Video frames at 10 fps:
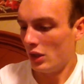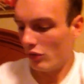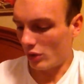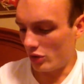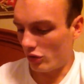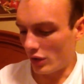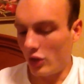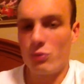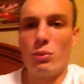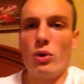So I
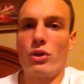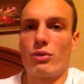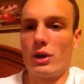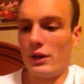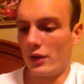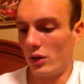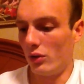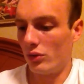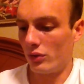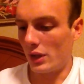just bought 3 of
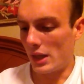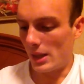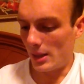those,